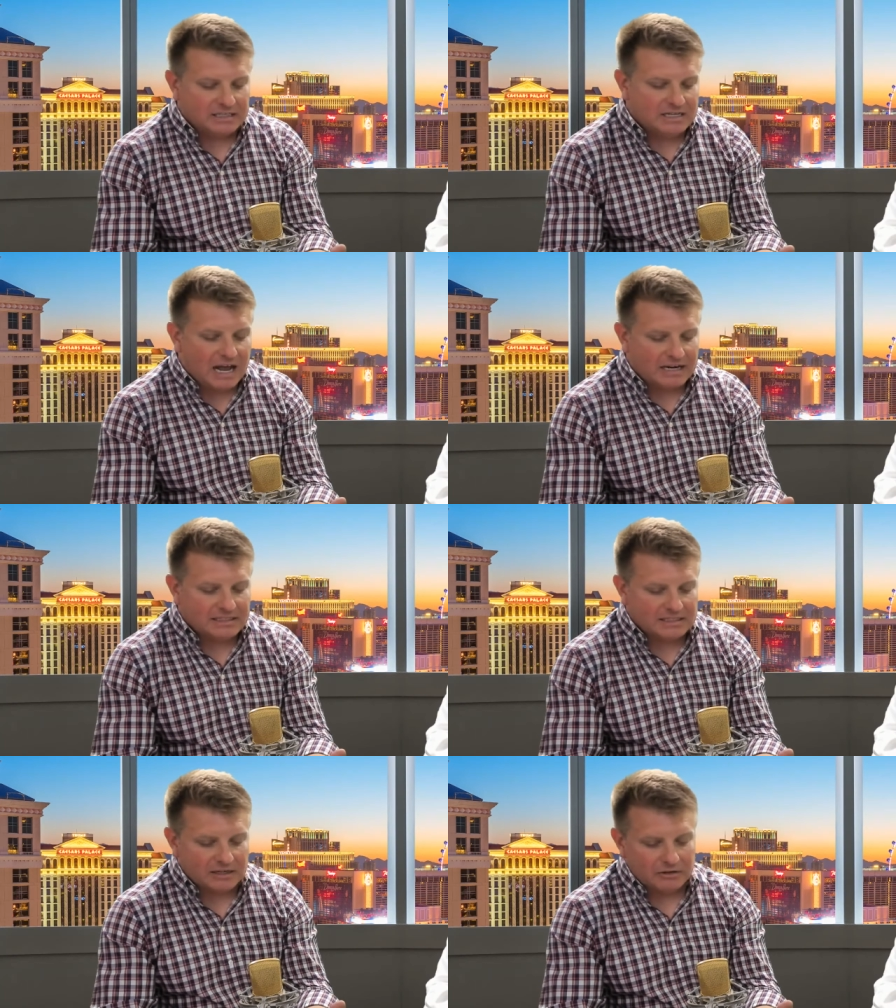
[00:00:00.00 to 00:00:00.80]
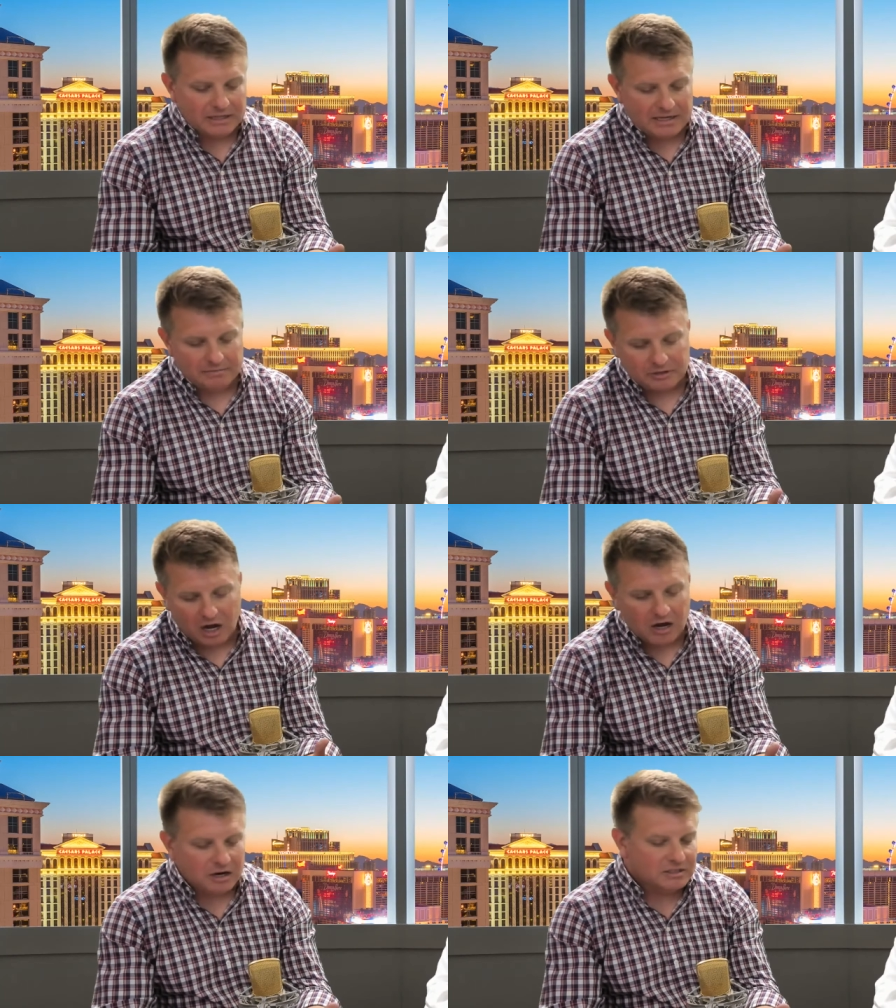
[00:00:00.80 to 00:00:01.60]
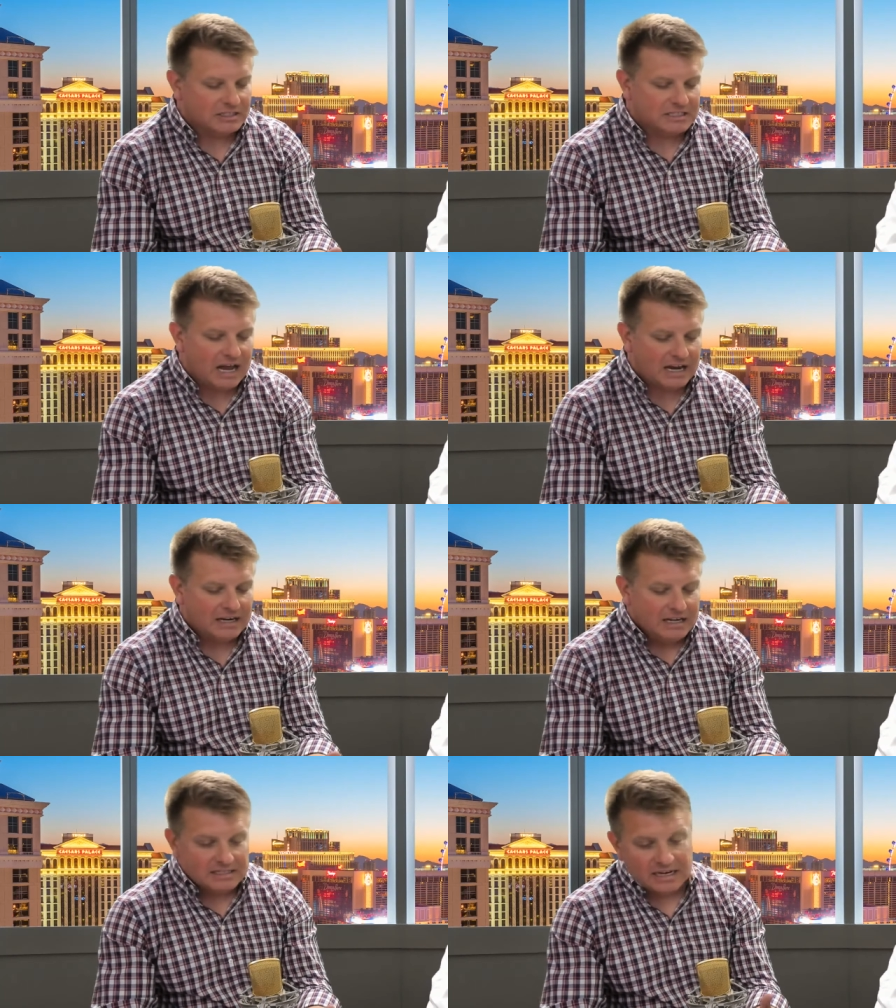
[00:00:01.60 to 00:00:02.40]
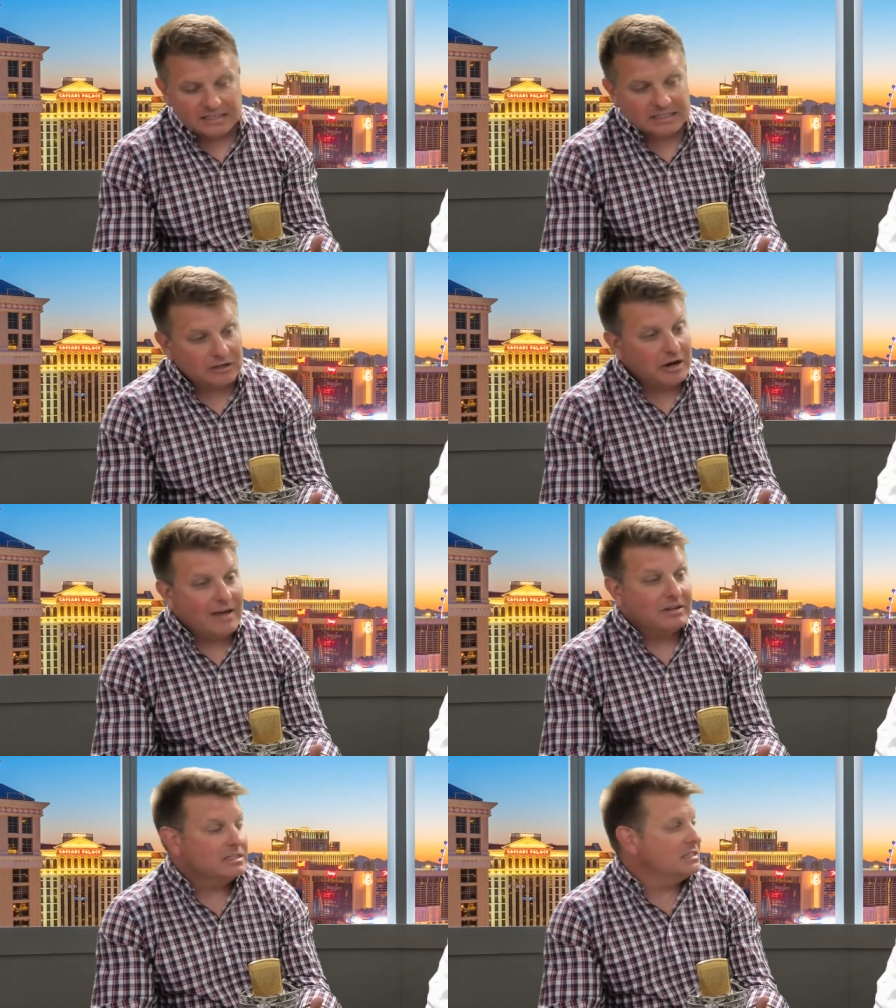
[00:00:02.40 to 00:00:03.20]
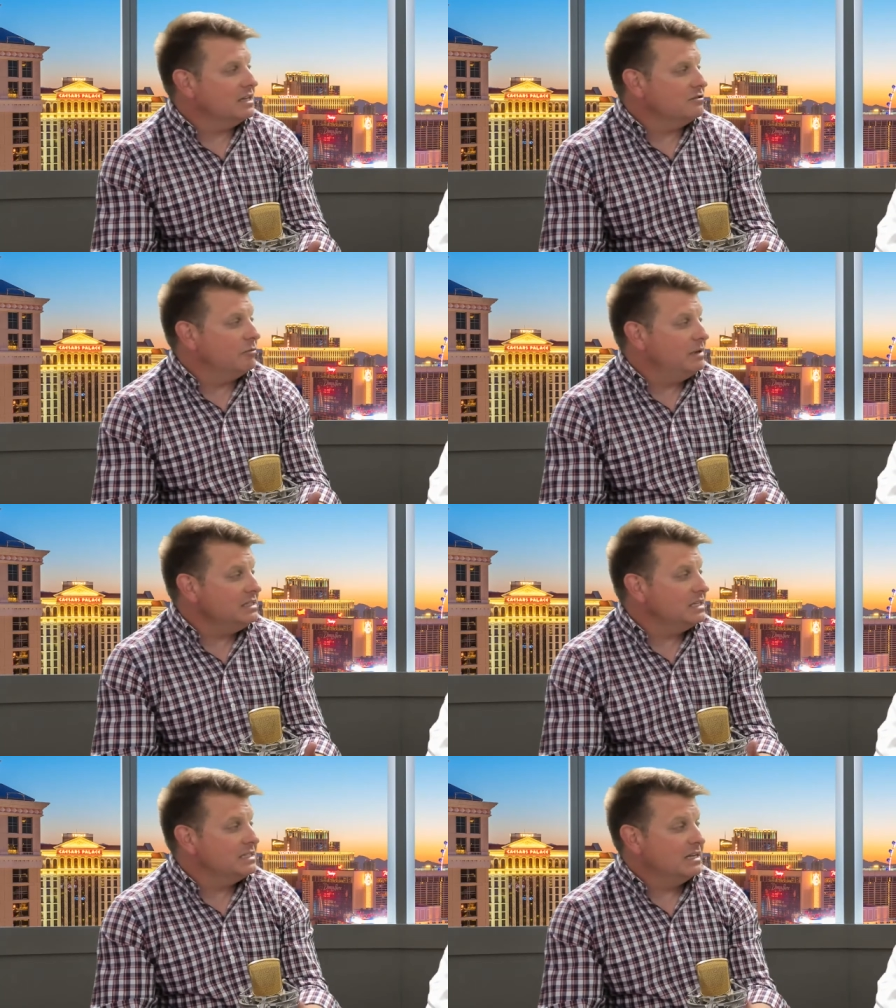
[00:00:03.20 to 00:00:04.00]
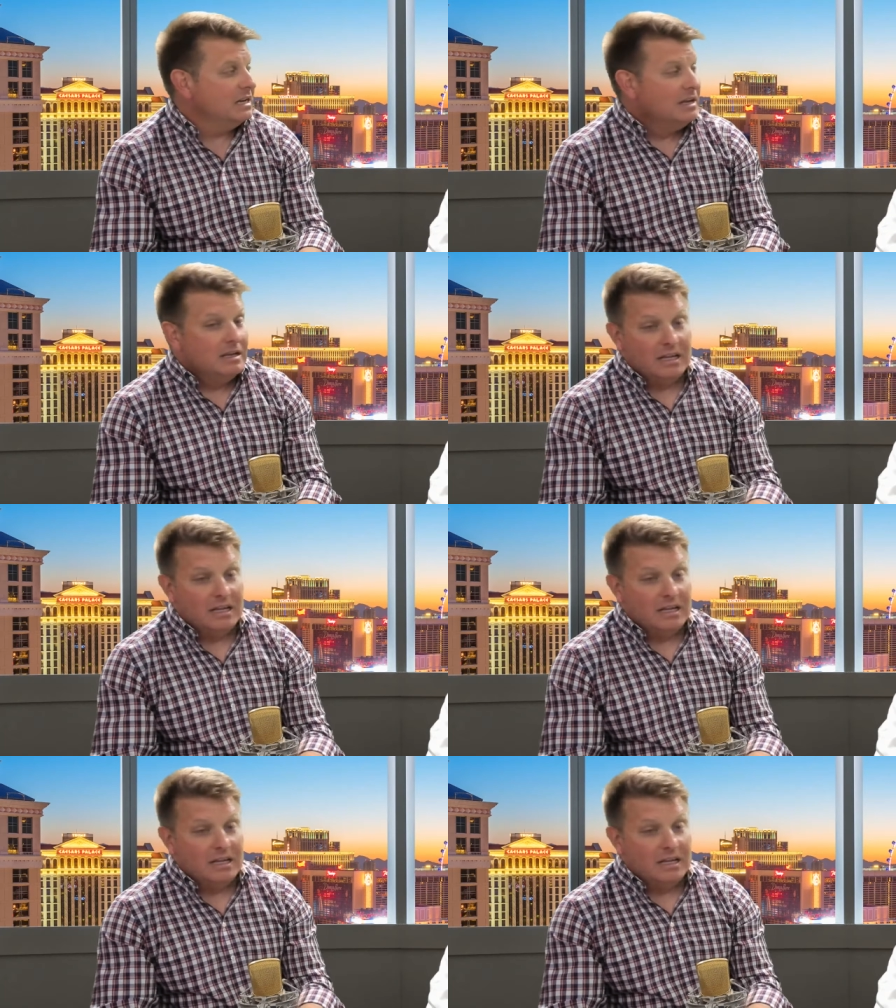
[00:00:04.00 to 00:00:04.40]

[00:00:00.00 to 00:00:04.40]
It's not necessarily cars. It's not it's not necessarily having a successful business. It right.